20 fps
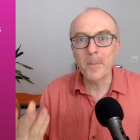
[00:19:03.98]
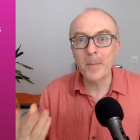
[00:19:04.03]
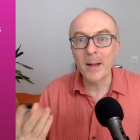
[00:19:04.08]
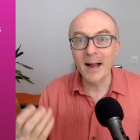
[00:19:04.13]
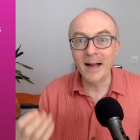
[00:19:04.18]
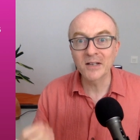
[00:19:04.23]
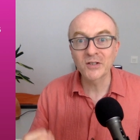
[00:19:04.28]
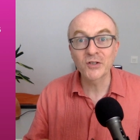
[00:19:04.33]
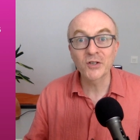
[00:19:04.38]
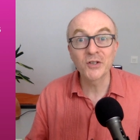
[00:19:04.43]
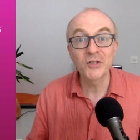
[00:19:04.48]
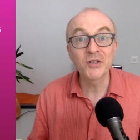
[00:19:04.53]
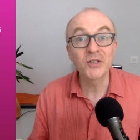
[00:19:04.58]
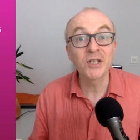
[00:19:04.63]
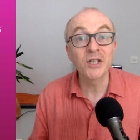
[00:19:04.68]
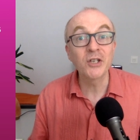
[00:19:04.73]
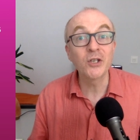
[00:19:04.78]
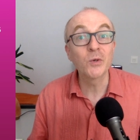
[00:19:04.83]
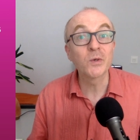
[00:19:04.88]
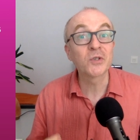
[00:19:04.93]
past
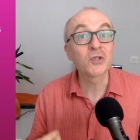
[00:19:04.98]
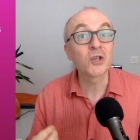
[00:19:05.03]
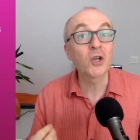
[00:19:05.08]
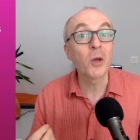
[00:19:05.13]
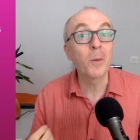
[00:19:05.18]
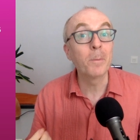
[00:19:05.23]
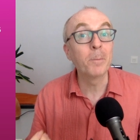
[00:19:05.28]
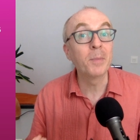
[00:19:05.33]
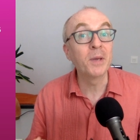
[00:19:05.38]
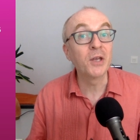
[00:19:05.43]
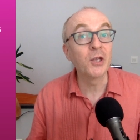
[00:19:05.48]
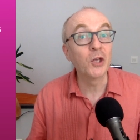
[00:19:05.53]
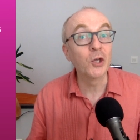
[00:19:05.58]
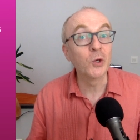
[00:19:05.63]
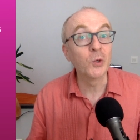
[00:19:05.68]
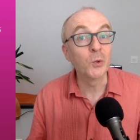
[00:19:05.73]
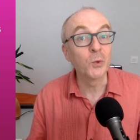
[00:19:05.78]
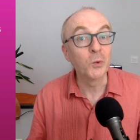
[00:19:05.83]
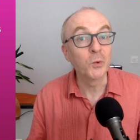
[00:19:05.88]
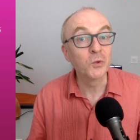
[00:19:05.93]
continuous can be
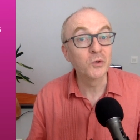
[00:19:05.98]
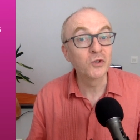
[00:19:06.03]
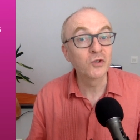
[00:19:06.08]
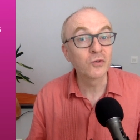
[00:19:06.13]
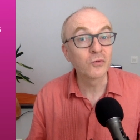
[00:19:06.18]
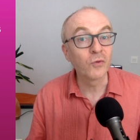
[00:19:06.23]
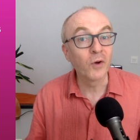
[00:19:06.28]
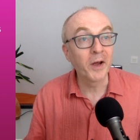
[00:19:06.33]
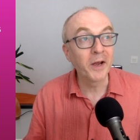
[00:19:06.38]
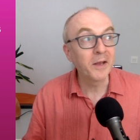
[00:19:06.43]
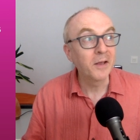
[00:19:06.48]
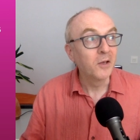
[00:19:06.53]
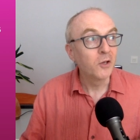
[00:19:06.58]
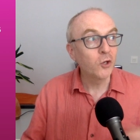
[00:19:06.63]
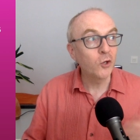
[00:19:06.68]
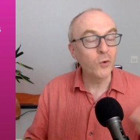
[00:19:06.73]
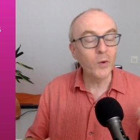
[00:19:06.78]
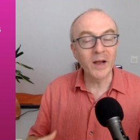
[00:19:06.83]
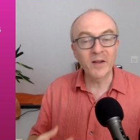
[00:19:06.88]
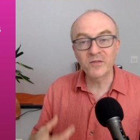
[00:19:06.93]
used, right?
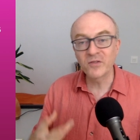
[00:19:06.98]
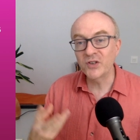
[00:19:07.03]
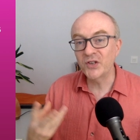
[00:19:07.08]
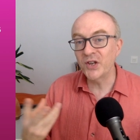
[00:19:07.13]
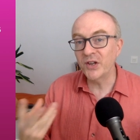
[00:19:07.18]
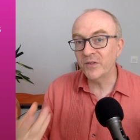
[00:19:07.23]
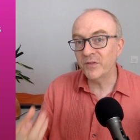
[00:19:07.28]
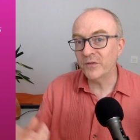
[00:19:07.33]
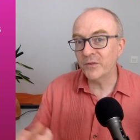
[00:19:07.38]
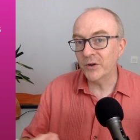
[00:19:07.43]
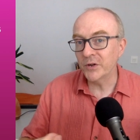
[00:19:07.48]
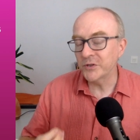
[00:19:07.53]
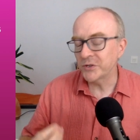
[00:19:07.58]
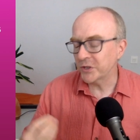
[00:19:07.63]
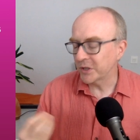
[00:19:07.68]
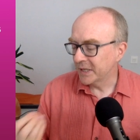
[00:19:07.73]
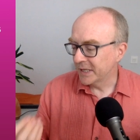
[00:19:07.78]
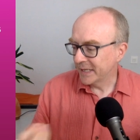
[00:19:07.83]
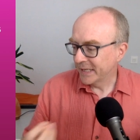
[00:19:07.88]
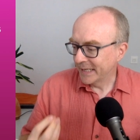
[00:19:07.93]
You have
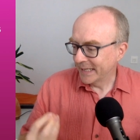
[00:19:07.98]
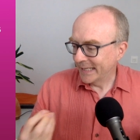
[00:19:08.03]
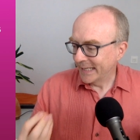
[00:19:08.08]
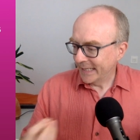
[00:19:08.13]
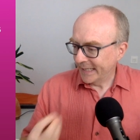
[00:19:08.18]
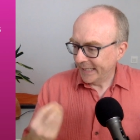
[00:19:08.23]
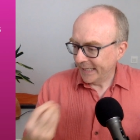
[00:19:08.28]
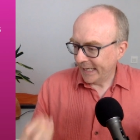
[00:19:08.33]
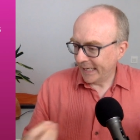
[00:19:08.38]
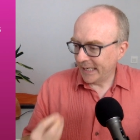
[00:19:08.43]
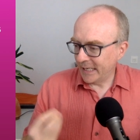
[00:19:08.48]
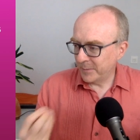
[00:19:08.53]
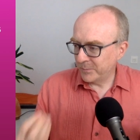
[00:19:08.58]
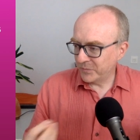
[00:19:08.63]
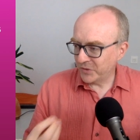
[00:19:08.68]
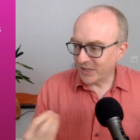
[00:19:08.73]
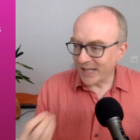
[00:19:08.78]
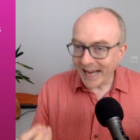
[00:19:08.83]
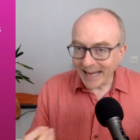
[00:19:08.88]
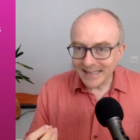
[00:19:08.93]
different
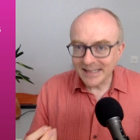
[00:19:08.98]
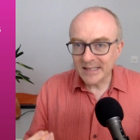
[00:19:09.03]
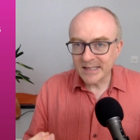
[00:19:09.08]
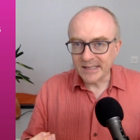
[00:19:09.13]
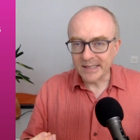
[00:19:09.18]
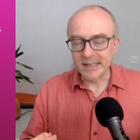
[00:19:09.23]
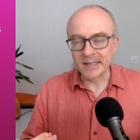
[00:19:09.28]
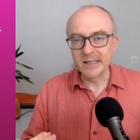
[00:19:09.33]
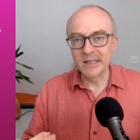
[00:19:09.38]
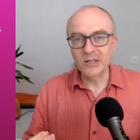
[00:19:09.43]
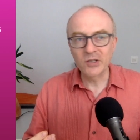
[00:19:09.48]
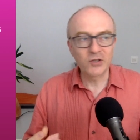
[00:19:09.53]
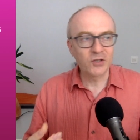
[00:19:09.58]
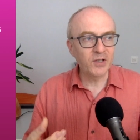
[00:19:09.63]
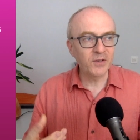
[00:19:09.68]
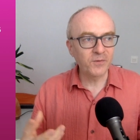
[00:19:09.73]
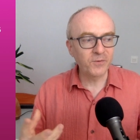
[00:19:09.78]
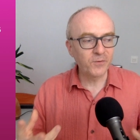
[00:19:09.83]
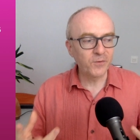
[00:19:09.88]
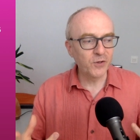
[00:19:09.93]
um, tenses,
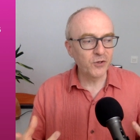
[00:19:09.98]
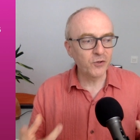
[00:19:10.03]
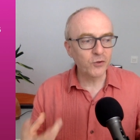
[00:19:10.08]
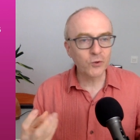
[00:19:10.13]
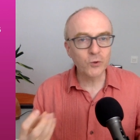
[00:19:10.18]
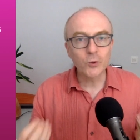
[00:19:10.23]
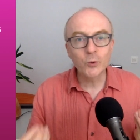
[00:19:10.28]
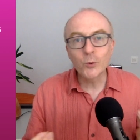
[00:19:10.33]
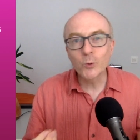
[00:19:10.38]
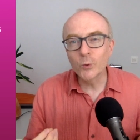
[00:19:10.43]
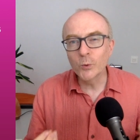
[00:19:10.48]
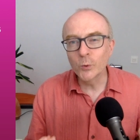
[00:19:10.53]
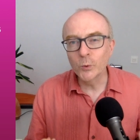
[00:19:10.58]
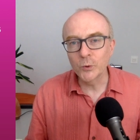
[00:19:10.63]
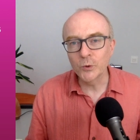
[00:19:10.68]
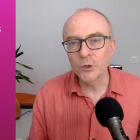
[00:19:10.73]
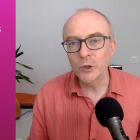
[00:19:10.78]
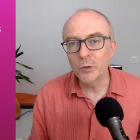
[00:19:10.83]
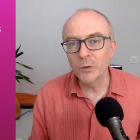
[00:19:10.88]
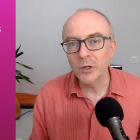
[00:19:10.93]
different
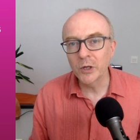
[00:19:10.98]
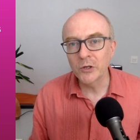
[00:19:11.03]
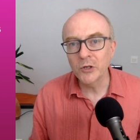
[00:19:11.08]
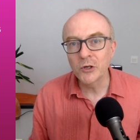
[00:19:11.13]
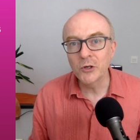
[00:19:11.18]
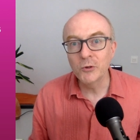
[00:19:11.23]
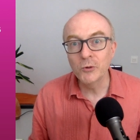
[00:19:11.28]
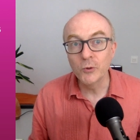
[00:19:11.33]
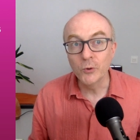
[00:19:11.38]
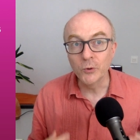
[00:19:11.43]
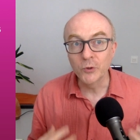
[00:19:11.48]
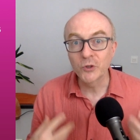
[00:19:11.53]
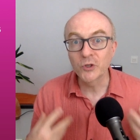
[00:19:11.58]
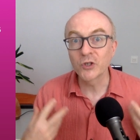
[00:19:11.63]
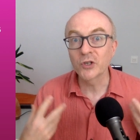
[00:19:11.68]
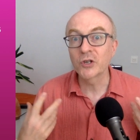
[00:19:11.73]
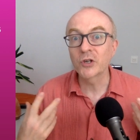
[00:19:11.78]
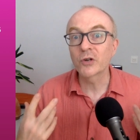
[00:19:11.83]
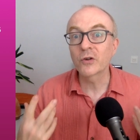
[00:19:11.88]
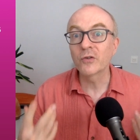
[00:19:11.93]
tools you can use
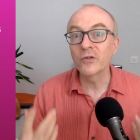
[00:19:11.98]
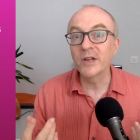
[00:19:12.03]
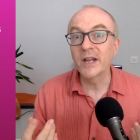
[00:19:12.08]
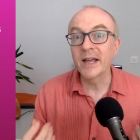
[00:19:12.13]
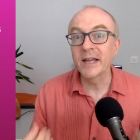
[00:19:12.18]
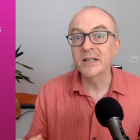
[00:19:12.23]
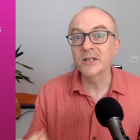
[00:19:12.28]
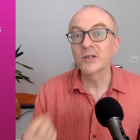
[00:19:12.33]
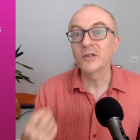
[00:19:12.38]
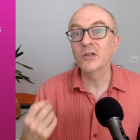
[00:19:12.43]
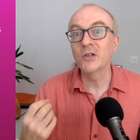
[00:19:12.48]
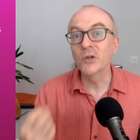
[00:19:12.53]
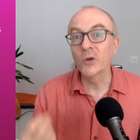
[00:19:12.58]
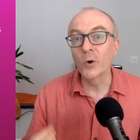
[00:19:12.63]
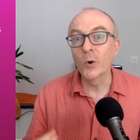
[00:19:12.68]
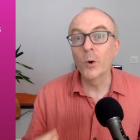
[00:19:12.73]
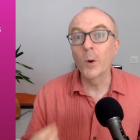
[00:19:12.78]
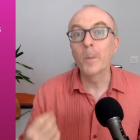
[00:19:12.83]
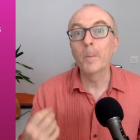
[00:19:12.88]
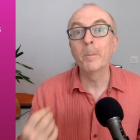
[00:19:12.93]
to create
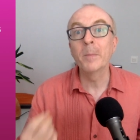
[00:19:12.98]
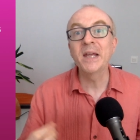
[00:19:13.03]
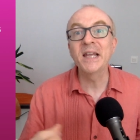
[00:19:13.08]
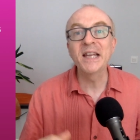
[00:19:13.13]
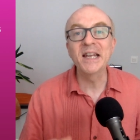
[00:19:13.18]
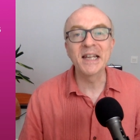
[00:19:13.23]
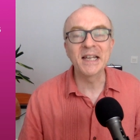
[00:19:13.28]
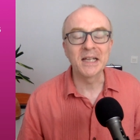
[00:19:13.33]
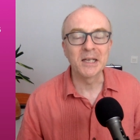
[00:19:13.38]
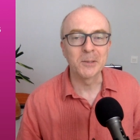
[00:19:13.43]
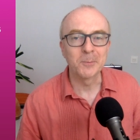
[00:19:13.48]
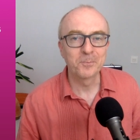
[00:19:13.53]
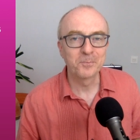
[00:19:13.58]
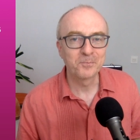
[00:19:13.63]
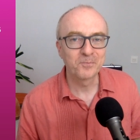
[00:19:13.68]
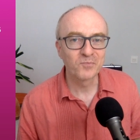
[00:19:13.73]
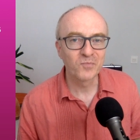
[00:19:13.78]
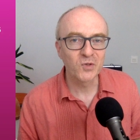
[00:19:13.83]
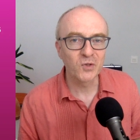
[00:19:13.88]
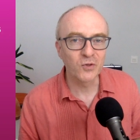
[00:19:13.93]
your meaning.
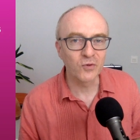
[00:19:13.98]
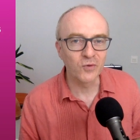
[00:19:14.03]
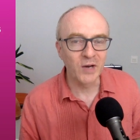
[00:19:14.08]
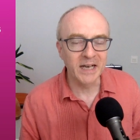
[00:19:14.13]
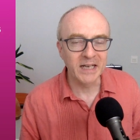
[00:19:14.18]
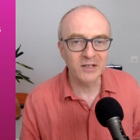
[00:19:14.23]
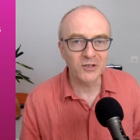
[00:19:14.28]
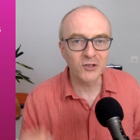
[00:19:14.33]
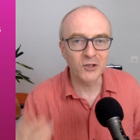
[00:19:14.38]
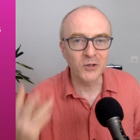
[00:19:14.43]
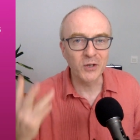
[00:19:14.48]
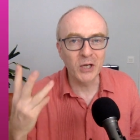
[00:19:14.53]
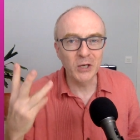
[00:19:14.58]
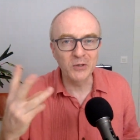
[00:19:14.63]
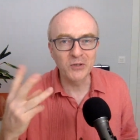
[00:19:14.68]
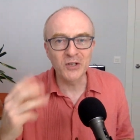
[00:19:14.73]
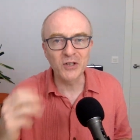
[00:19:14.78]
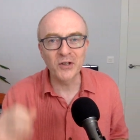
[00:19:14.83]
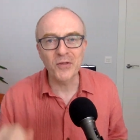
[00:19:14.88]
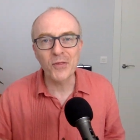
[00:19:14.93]
Great. So
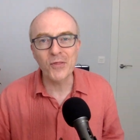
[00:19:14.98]
those are the